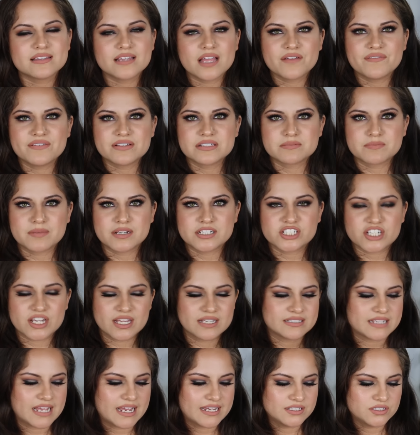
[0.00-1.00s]
to love as much
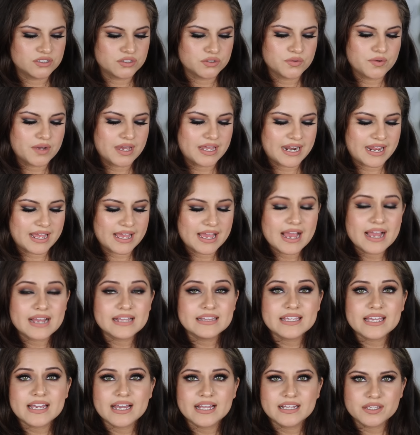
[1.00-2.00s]
as I do, and I
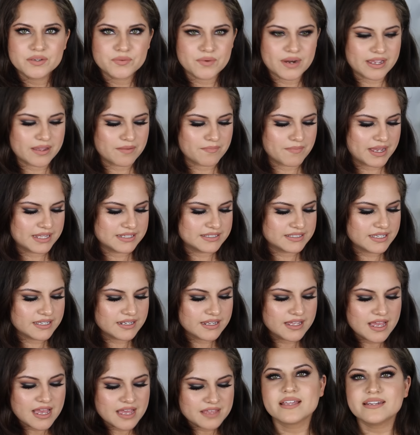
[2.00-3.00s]
highly highly recommend
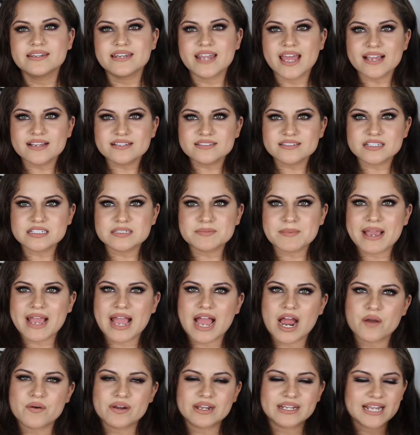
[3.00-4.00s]
it. Next is my
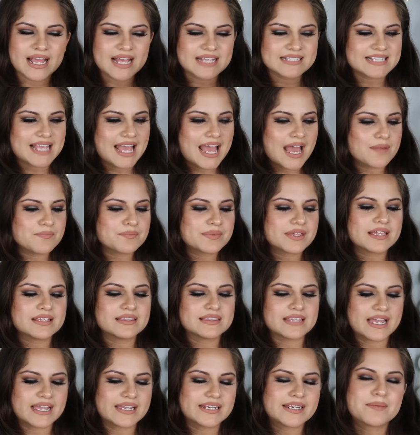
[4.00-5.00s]
Hourglass
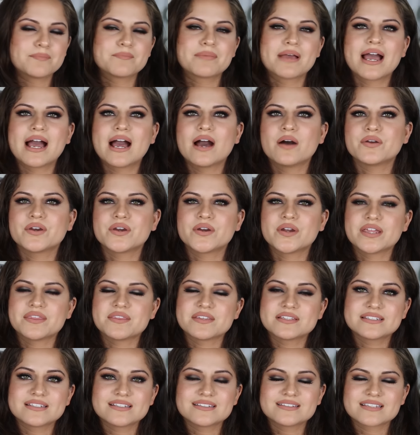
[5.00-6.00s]
Ambient Lighting Powder,
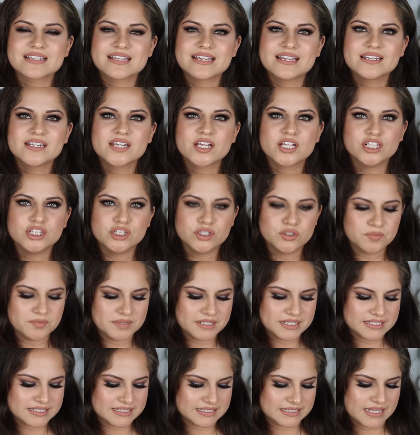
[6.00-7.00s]
and this is in
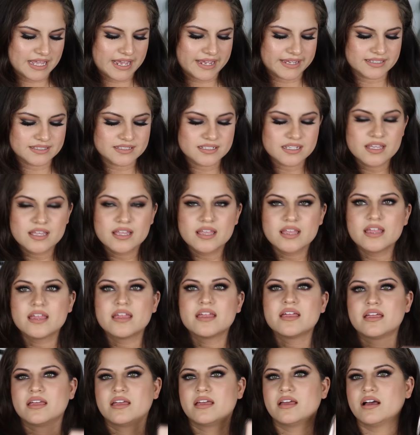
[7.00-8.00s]
Luminous Light.
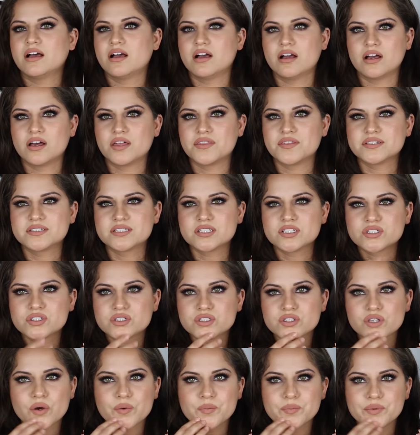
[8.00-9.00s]
This is
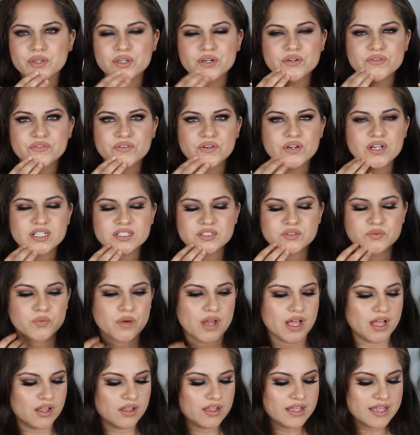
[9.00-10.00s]
so beautiful as
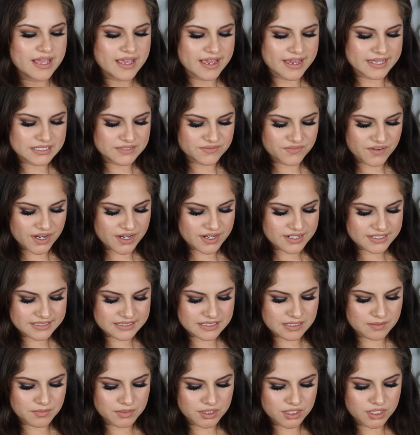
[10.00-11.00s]
well. It's very
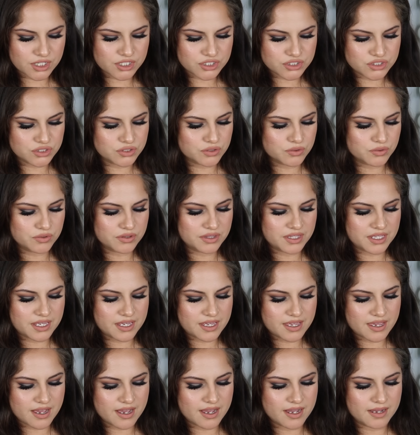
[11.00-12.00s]
similar to
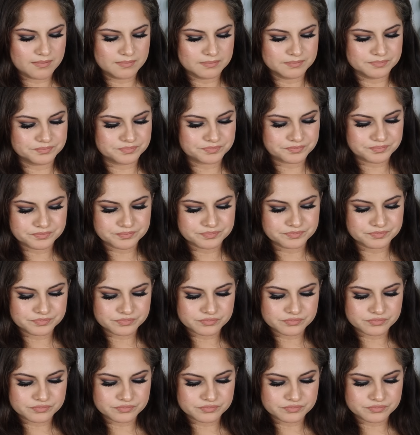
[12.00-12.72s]
the um,